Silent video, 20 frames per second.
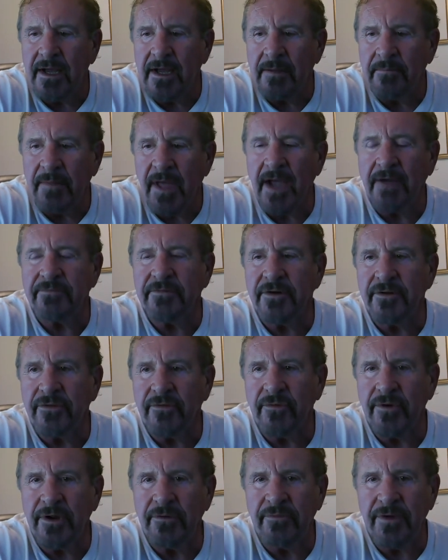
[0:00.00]
After
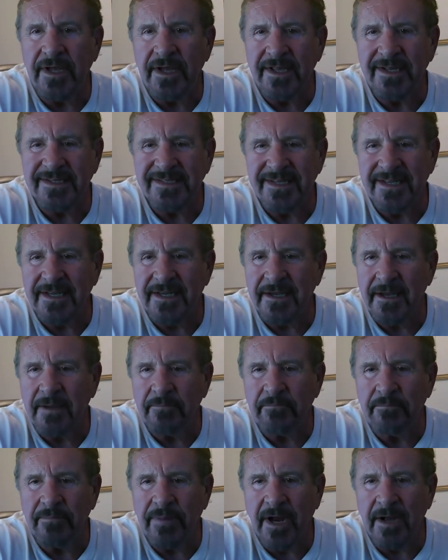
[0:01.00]
3 weeks,
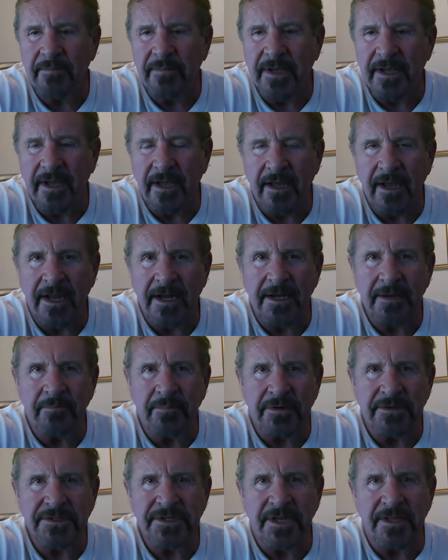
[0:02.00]
probably
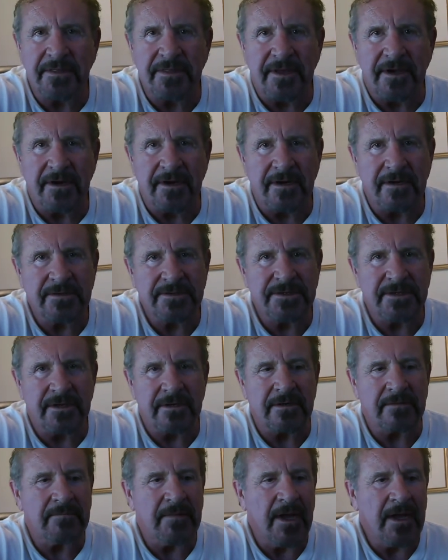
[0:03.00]
80% there. So
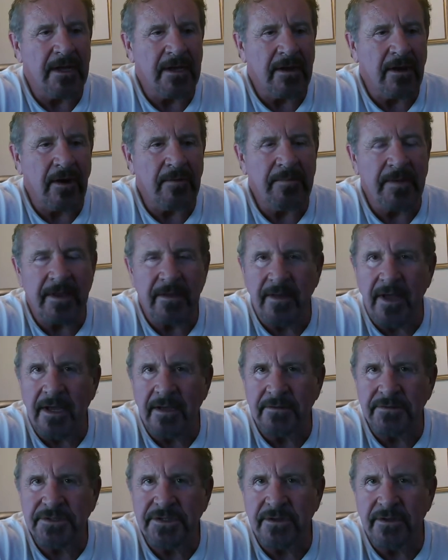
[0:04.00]
hoping
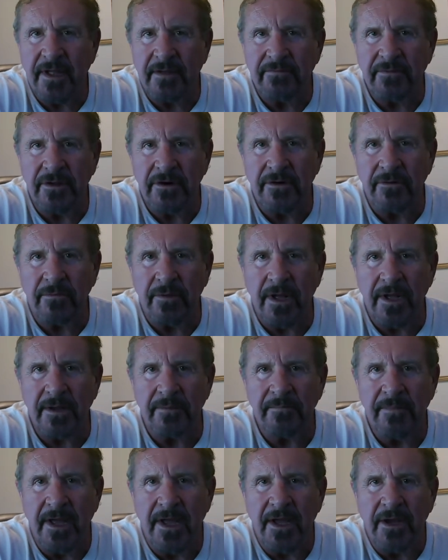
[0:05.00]
still have a little
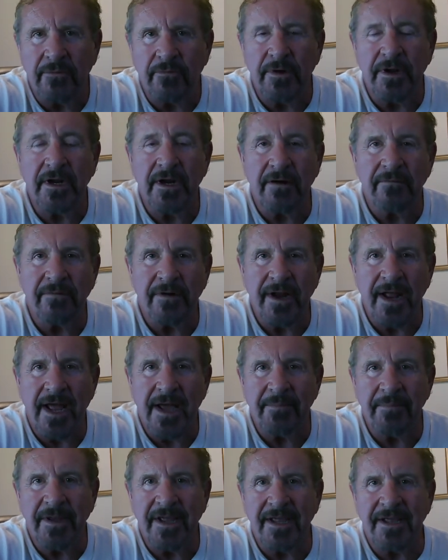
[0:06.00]
recovery
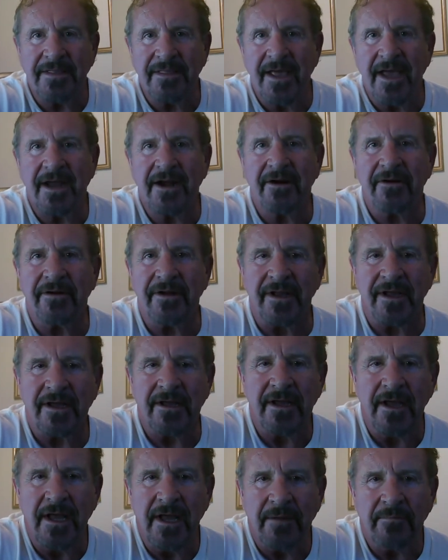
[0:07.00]
happening in that area.
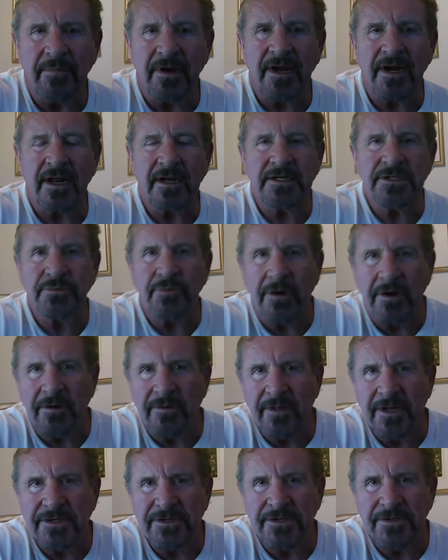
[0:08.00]
But I just wanted to
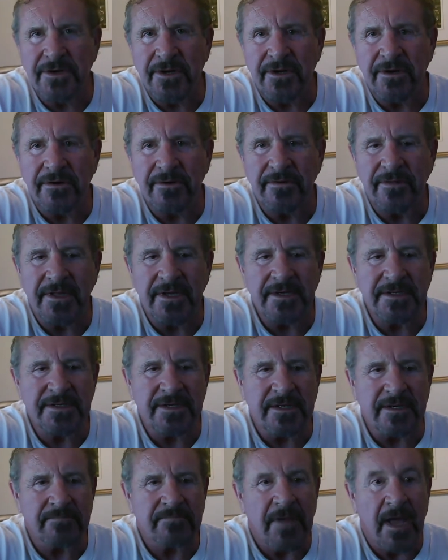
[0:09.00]
let you know that
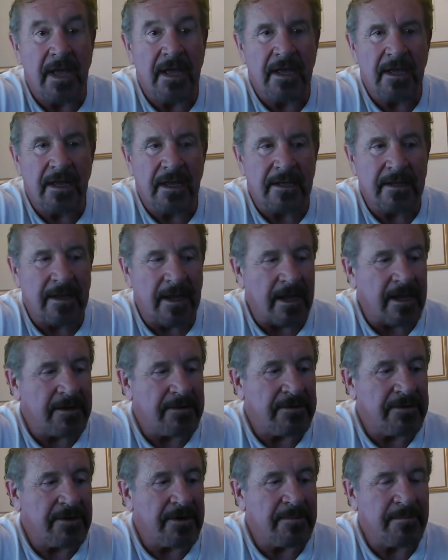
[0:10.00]
I
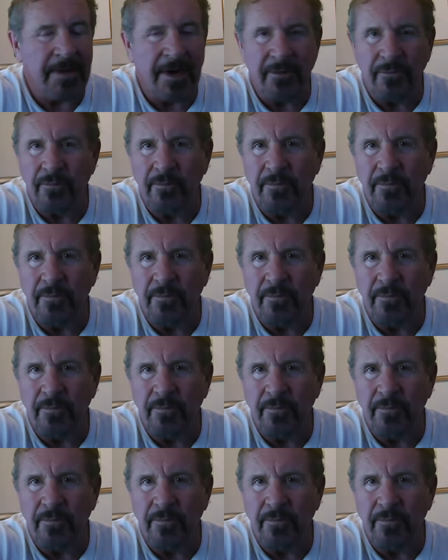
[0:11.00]
don't know about